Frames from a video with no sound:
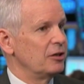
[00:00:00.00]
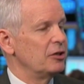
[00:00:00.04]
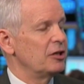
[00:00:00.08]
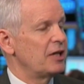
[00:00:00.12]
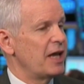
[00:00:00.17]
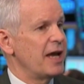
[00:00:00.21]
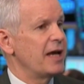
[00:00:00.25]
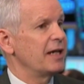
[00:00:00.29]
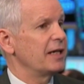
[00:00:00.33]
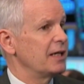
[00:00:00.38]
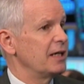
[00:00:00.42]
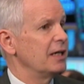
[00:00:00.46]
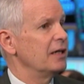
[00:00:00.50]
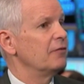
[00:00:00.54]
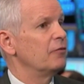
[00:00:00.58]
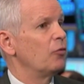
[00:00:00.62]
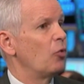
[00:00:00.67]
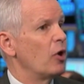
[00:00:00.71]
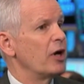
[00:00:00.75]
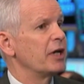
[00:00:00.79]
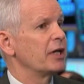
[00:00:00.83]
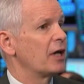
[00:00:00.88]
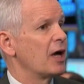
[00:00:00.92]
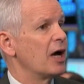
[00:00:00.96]
You can't give
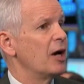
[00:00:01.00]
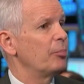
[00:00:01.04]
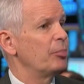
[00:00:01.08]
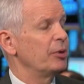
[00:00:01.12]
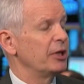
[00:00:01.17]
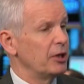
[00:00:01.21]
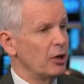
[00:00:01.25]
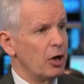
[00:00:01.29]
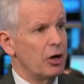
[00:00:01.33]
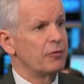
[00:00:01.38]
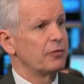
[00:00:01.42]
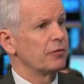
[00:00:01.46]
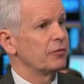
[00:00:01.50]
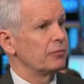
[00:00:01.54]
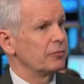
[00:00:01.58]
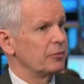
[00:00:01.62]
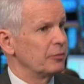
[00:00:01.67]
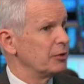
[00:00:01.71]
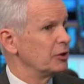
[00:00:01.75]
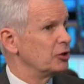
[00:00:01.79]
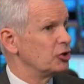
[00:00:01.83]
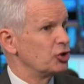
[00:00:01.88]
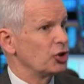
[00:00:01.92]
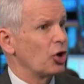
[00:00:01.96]
one company over
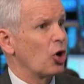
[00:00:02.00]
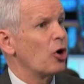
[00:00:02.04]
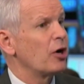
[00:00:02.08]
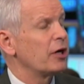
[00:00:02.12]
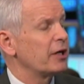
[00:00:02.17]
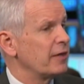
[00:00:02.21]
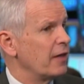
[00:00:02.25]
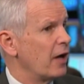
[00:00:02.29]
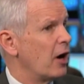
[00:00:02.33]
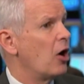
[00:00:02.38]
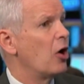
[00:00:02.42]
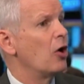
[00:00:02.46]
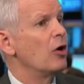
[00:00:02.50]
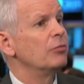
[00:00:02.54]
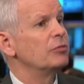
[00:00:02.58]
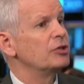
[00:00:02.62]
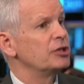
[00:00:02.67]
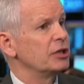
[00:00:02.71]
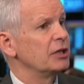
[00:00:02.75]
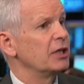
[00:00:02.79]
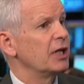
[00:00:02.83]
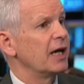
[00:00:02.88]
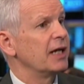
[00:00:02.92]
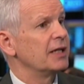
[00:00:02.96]
majority of the
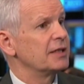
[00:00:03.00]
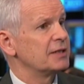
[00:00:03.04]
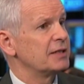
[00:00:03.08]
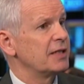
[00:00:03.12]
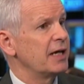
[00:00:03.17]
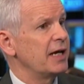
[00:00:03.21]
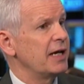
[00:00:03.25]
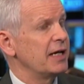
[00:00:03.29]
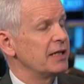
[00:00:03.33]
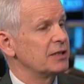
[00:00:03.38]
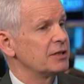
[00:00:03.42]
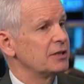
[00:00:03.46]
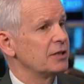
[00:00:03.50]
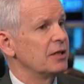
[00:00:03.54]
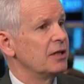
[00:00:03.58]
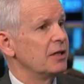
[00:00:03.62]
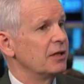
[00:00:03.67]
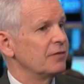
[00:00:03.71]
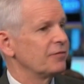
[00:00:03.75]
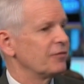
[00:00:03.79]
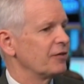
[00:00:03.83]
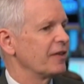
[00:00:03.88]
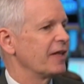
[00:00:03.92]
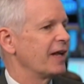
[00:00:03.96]
homes in the United States
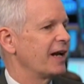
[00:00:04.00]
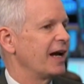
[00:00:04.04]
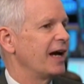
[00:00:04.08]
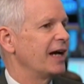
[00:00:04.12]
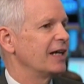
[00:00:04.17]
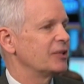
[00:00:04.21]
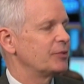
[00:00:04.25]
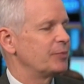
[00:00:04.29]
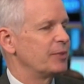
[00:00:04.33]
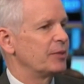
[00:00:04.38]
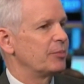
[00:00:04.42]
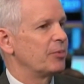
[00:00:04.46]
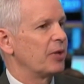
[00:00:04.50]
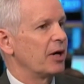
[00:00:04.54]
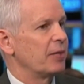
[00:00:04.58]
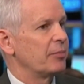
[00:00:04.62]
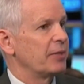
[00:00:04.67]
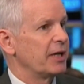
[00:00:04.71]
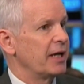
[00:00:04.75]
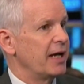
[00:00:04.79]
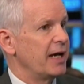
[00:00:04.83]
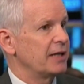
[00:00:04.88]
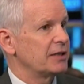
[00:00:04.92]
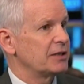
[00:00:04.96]
for that high-speed
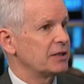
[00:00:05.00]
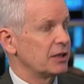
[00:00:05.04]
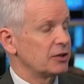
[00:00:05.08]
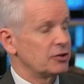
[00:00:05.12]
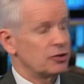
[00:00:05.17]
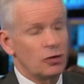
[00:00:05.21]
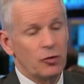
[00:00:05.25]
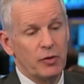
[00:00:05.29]
broadband access.